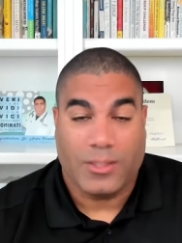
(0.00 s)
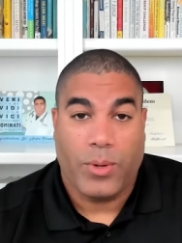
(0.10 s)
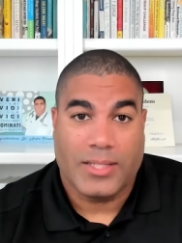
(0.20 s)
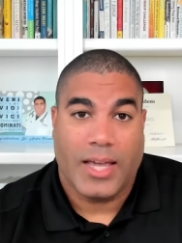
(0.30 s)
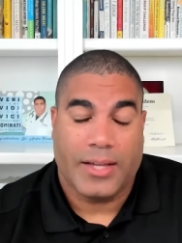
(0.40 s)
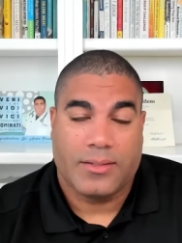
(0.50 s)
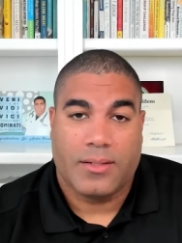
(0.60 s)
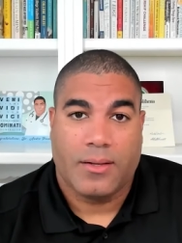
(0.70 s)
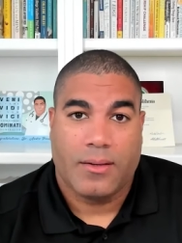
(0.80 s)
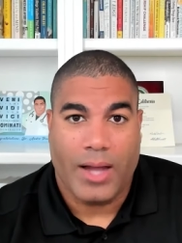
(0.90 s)
That's what it
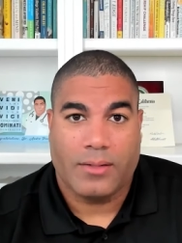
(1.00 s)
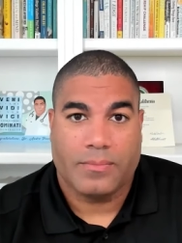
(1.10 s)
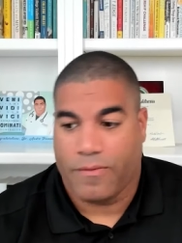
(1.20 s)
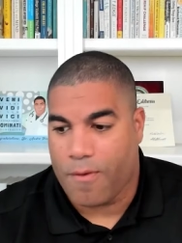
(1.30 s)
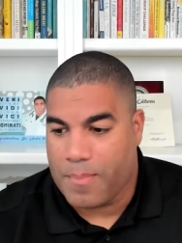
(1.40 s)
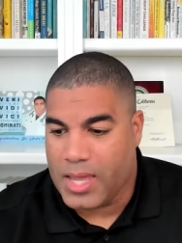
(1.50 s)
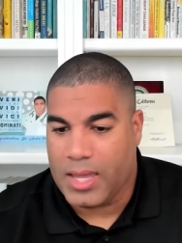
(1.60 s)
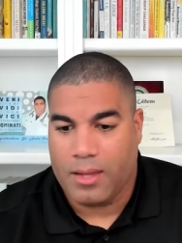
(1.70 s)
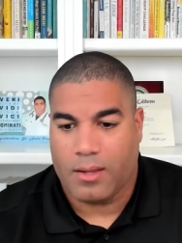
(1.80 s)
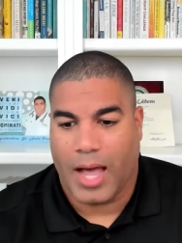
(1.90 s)
takes, right? For
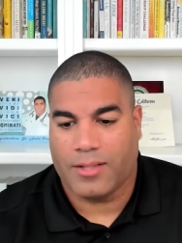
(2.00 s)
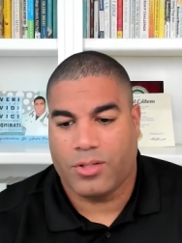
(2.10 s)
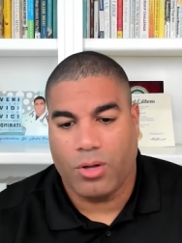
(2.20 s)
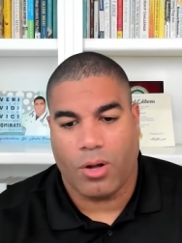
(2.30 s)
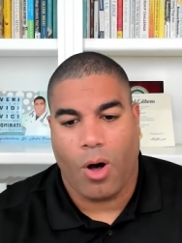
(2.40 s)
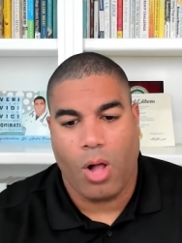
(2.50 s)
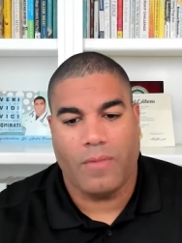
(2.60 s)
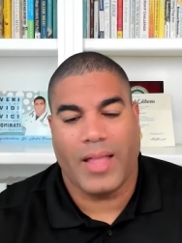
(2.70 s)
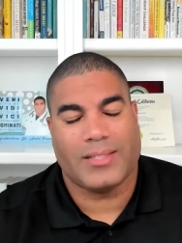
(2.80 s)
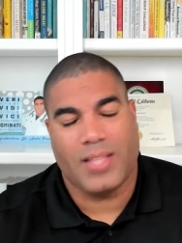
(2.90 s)
me, I took all
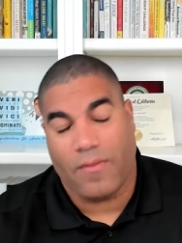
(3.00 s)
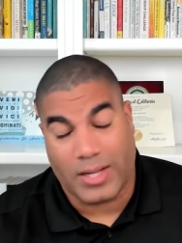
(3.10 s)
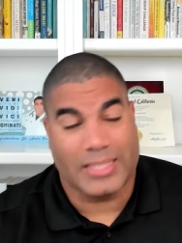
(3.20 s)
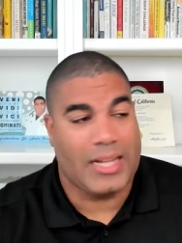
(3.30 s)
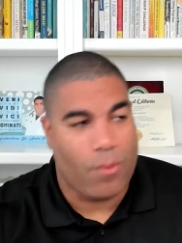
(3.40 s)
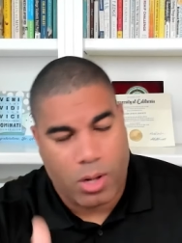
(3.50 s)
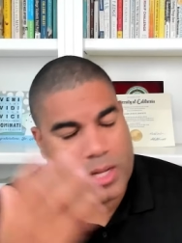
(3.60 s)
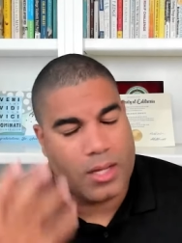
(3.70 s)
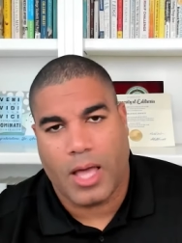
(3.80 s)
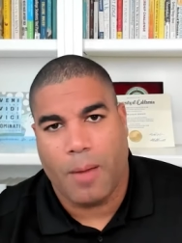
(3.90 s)
of that stuff, right? Because I said I
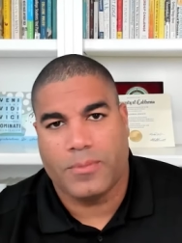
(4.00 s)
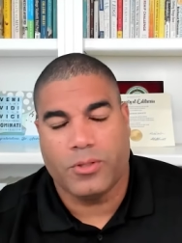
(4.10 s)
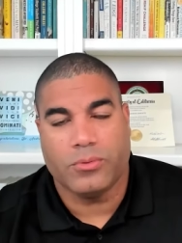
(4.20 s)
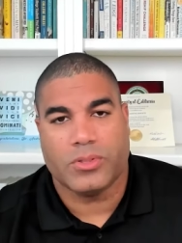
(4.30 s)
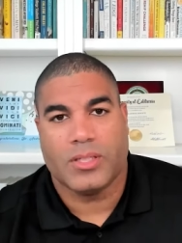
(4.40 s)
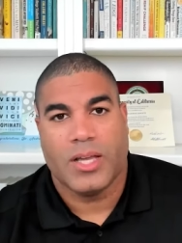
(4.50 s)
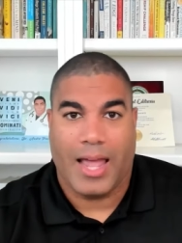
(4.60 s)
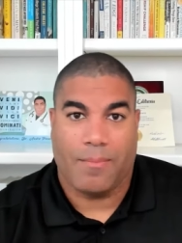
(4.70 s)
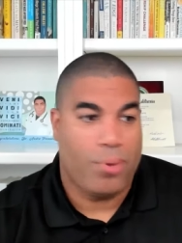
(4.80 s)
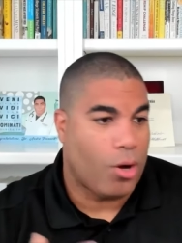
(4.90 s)
wanted to help students. And
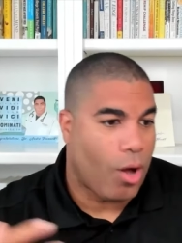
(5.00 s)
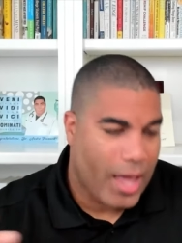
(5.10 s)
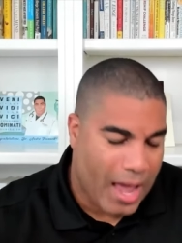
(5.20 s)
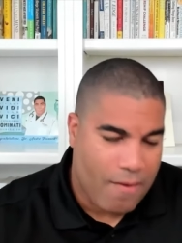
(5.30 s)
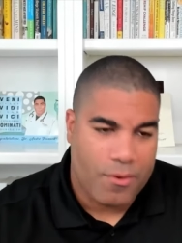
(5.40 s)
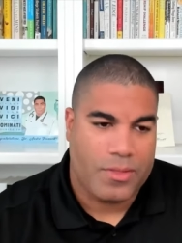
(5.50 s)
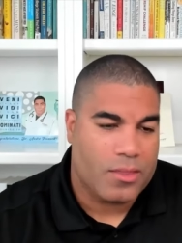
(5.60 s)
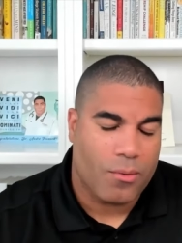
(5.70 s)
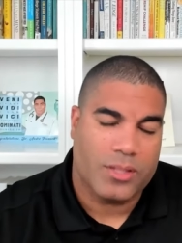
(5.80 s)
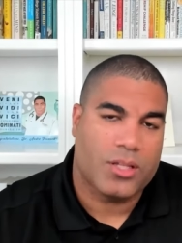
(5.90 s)
I put
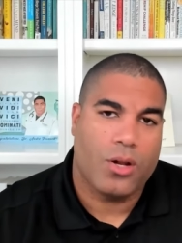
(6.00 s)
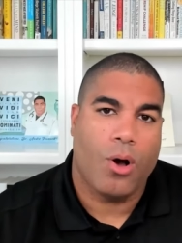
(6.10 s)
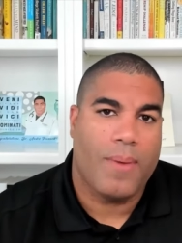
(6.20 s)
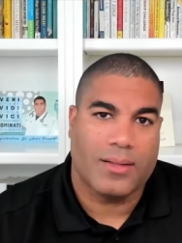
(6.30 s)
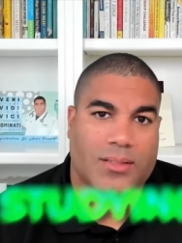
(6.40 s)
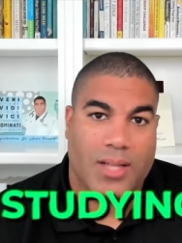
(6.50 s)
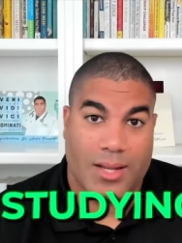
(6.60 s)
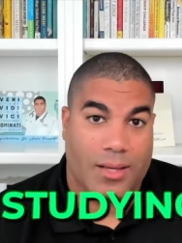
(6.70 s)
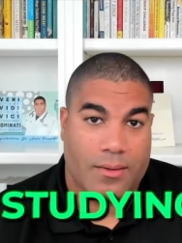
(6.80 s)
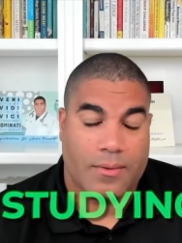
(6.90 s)
everything there is to know about
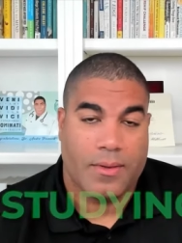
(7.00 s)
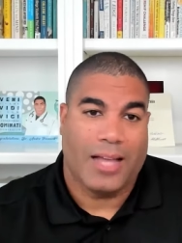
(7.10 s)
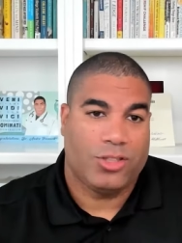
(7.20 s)
studying. And